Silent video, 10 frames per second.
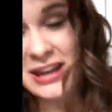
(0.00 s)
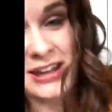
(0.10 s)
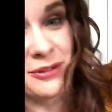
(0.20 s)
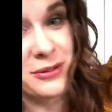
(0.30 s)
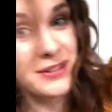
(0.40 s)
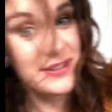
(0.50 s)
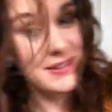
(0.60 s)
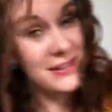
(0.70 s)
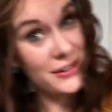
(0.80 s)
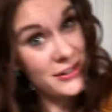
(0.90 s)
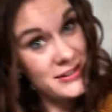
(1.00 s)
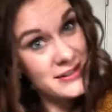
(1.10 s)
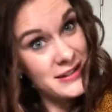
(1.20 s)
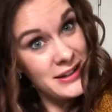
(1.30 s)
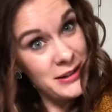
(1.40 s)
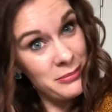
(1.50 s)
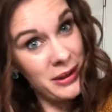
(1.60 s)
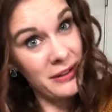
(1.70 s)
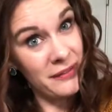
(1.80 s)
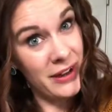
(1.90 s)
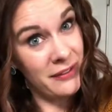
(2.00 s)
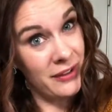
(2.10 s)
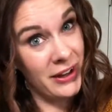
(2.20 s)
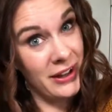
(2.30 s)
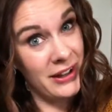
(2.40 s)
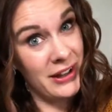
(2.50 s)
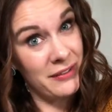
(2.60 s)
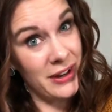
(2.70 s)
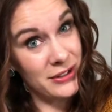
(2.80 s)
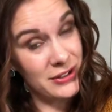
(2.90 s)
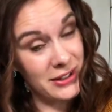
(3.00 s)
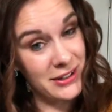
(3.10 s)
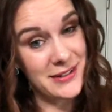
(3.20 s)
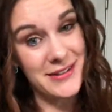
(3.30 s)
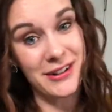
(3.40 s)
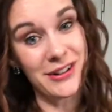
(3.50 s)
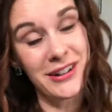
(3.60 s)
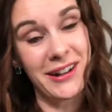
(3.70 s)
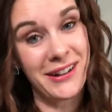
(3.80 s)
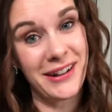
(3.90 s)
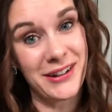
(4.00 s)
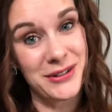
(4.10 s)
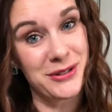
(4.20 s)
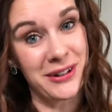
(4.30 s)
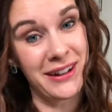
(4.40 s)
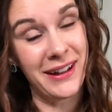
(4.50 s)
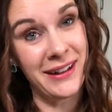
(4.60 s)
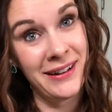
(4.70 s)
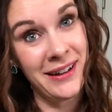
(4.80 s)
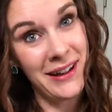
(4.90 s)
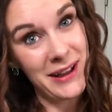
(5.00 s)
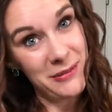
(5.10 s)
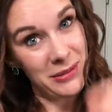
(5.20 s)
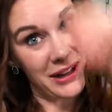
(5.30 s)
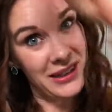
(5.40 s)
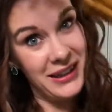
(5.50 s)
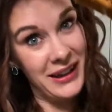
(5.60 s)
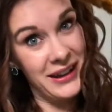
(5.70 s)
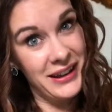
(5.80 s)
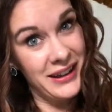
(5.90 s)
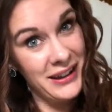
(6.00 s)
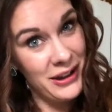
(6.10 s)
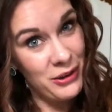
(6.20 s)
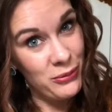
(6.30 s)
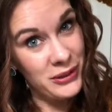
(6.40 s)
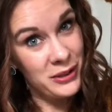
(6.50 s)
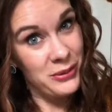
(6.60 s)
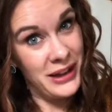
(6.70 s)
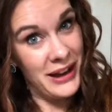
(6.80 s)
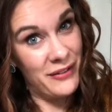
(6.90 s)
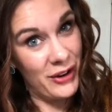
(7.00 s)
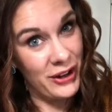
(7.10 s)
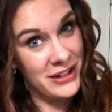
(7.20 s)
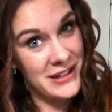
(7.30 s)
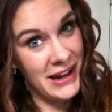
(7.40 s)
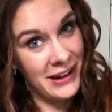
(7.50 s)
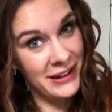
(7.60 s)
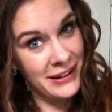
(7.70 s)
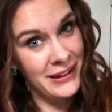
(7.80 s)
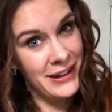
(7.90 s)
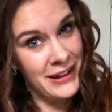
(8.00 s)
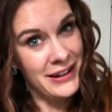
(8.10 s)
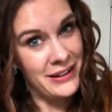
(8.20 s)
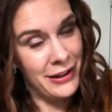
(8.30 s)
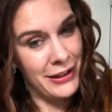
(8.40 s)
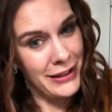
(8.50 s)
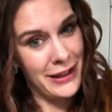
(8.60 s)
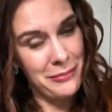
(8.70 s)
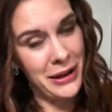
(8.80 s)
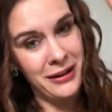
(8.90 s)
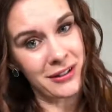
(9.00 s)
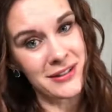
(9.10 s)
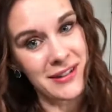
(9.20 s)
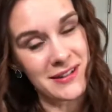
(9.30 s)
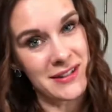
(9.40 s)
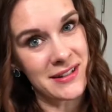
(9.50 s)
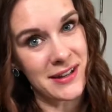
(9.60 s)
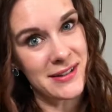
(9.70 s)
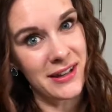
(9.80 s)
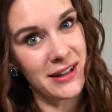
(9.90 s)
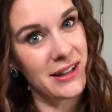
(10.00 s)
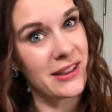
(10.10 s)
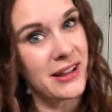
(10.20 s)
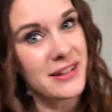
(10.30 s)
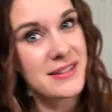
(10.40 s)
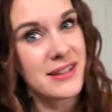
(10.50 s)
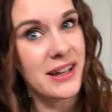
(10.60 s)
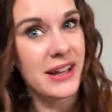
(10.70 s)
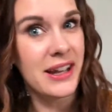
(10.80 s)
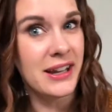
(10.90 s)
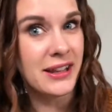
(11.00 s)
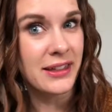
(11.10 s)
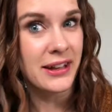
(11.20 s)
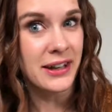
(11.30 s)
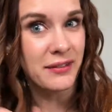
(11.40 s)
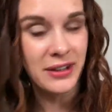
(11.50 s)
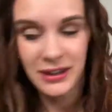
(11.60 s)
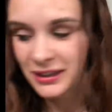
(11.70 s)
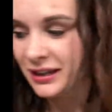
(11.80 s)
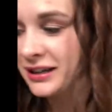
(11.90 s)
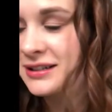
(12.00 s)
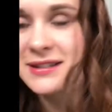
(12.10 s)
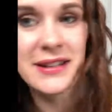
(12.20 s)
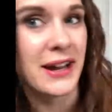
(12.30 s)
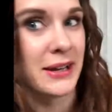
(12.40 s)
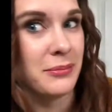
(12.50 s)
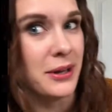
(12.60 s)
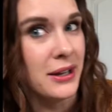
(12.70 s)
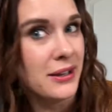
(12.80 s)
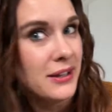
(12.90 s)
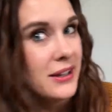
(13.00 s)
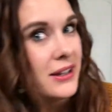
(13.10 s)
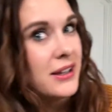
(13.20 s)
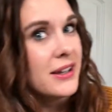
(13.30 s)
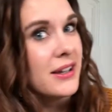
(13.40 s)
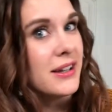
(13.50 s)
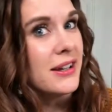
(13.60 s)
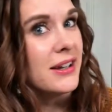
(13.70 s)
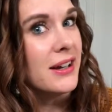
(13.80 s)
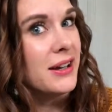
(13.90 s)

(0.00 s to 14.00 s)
It was seriously my favorite. I've actually considered cutting it short again, but I think Will would have a heart attack. Not like that matters, because it doesn't. He likes anything and everything that I decide, but he